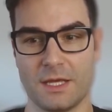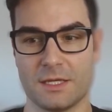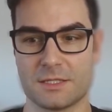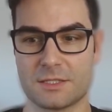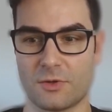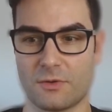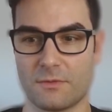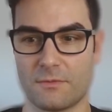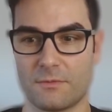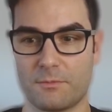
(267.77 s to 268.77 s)
So,
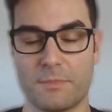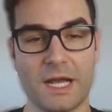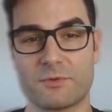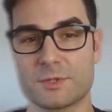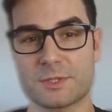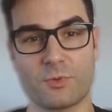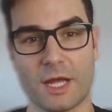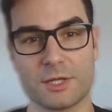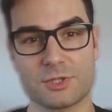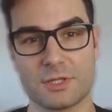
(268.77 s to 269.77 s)
back from
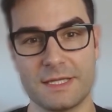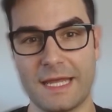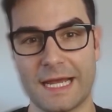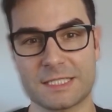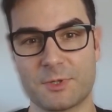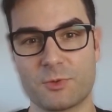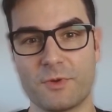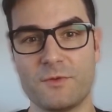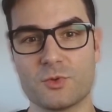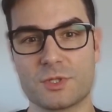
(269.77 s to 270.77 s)
scratch, the expert
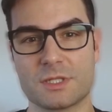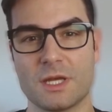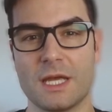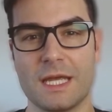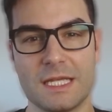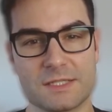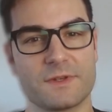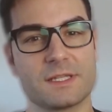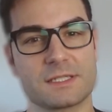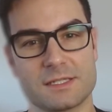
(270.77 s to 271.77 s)
reviews his
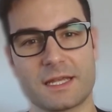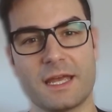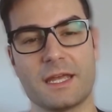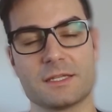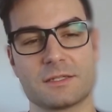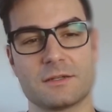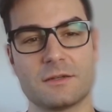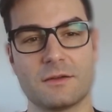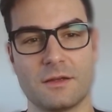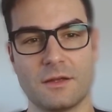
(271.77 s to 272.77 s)
fiscal case
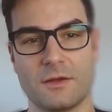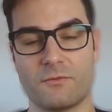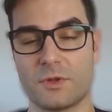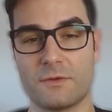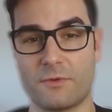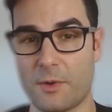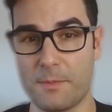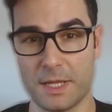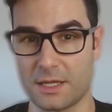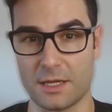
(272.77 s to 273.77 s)
from the very
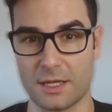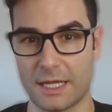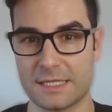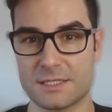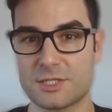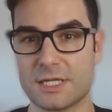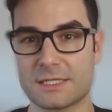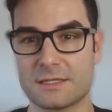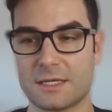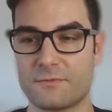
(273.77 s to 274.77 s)
beginning and suggests
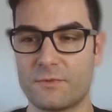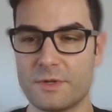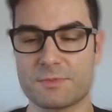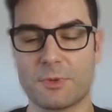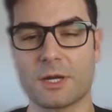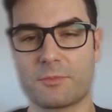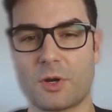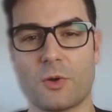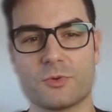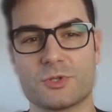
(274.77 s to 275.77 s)
a very smart
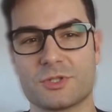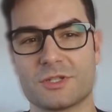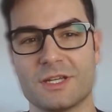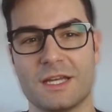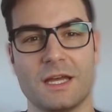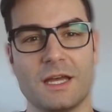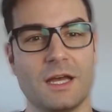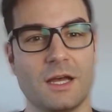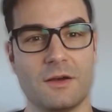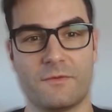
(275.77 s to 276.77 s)
approach.
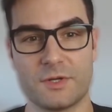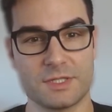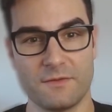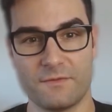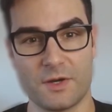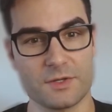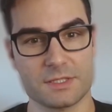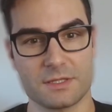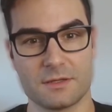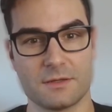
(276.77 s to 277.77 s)
First thing first,
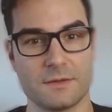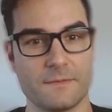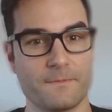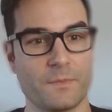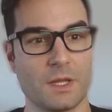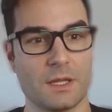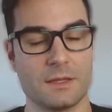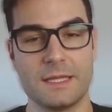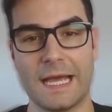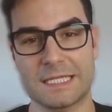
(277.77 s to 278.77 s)

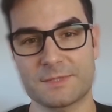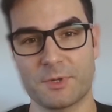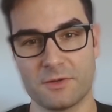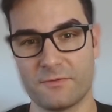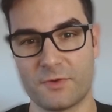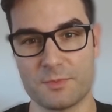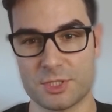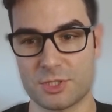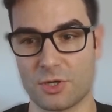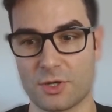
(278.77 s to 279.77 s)
the expert confirms
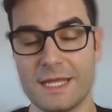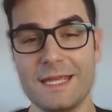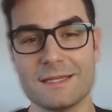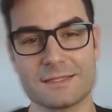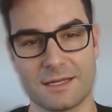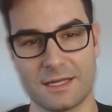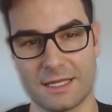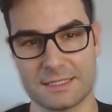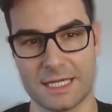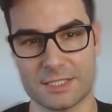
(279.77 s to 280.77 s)
John is a
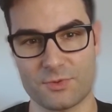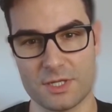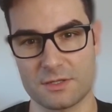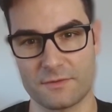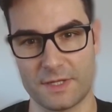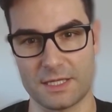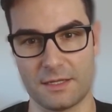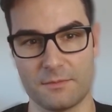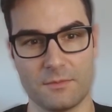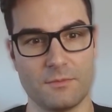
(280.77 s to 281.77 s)
tax resident of Italy
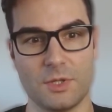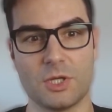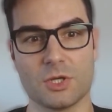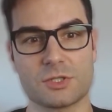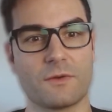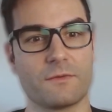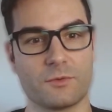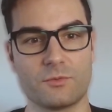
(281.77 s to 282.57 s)
because of,